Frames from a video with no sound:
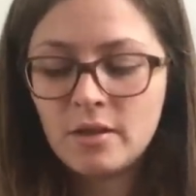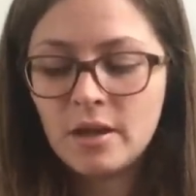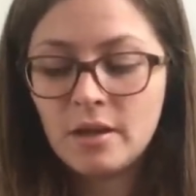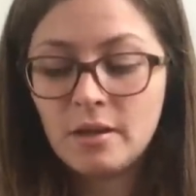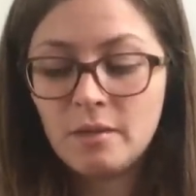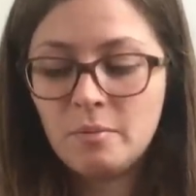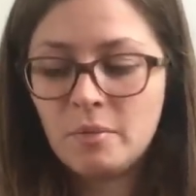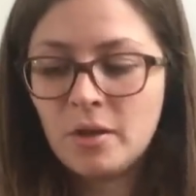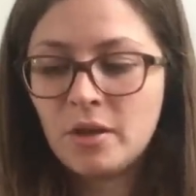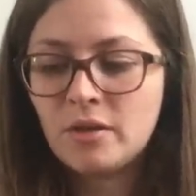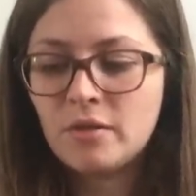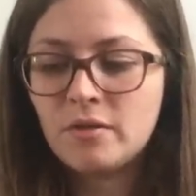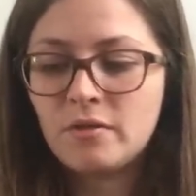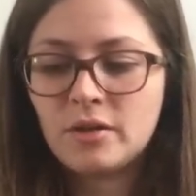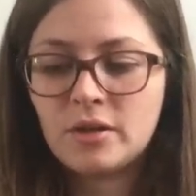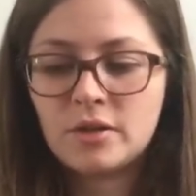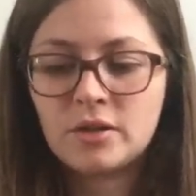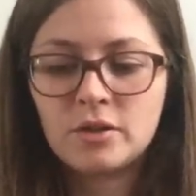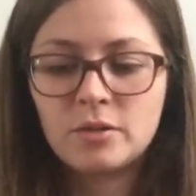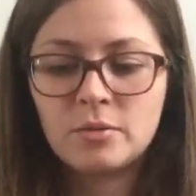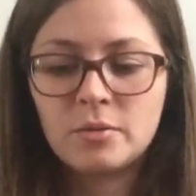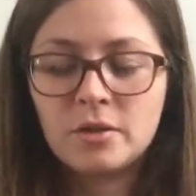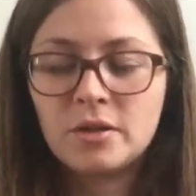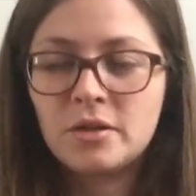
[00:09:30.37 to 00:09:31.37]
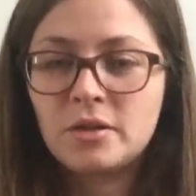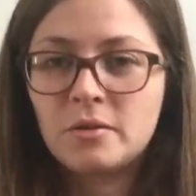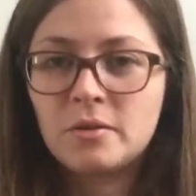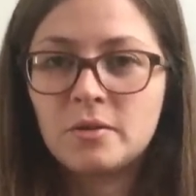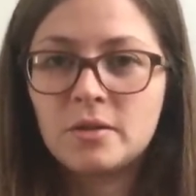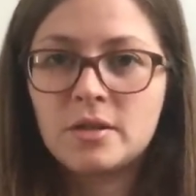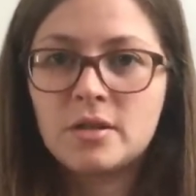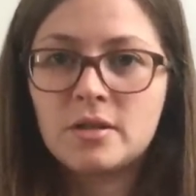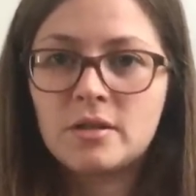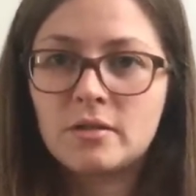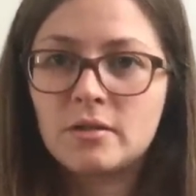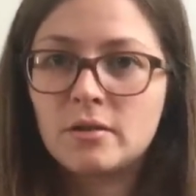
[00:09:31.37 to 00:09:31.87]
The month of October, there
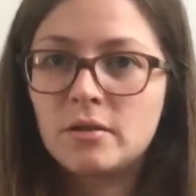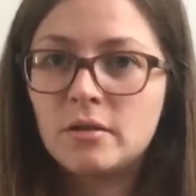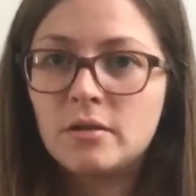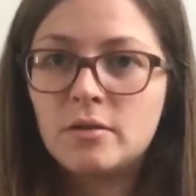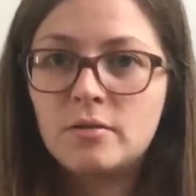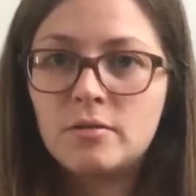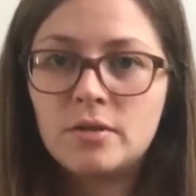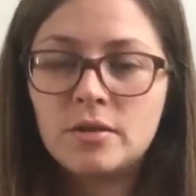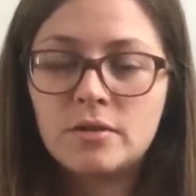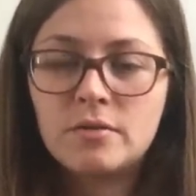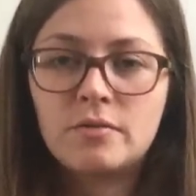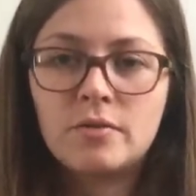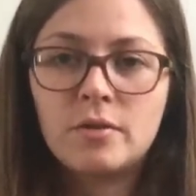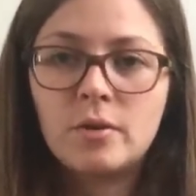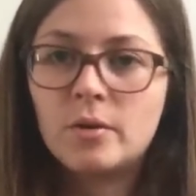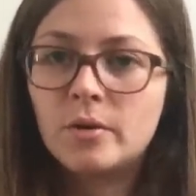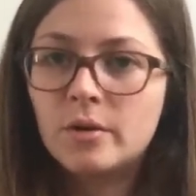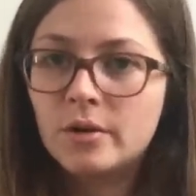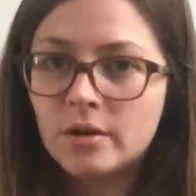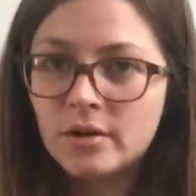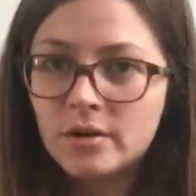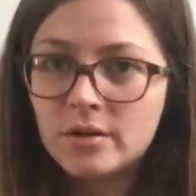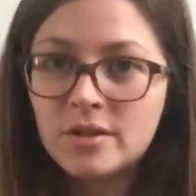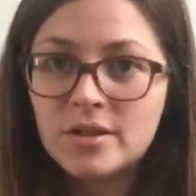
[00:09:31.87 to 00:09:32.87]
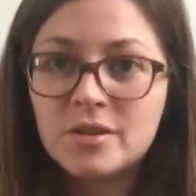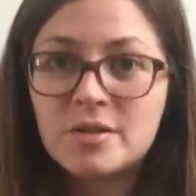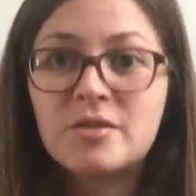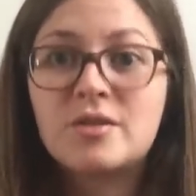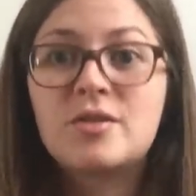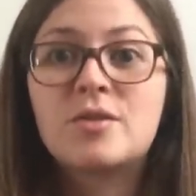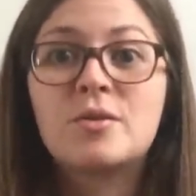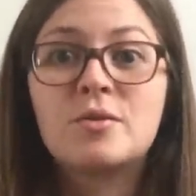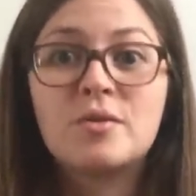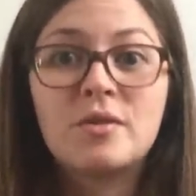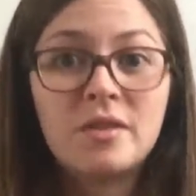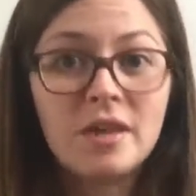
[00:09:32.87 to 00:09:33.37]
was loads of orders,
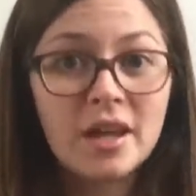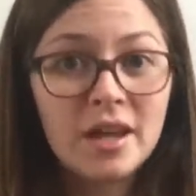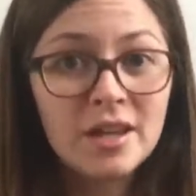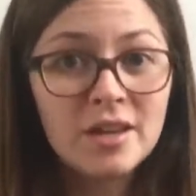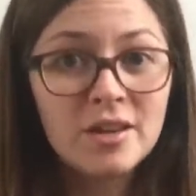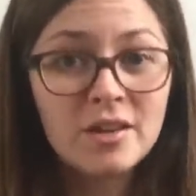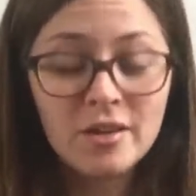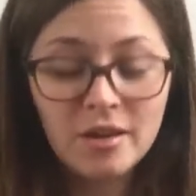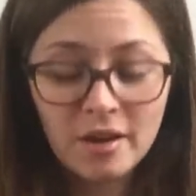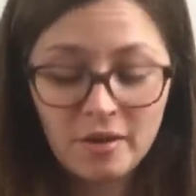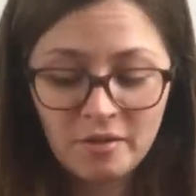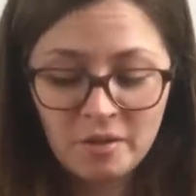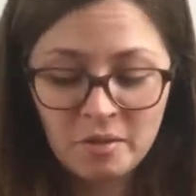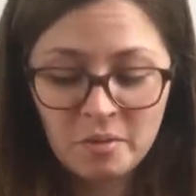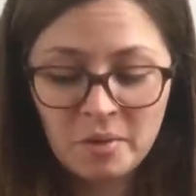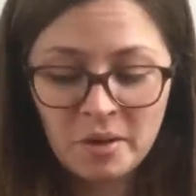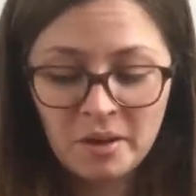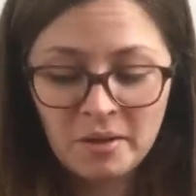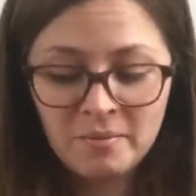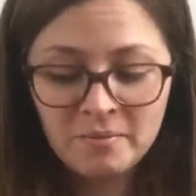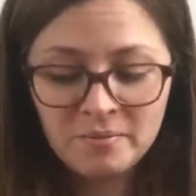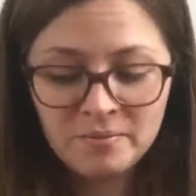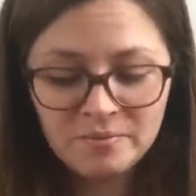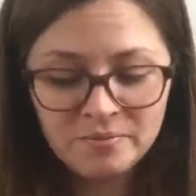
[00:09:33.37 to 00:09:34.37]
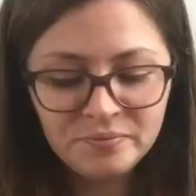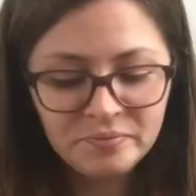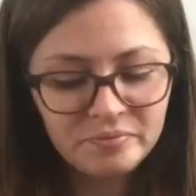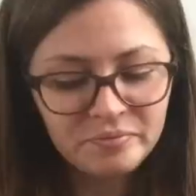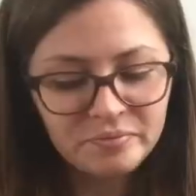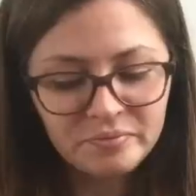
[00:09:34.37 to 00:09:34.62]
so thank you everyone.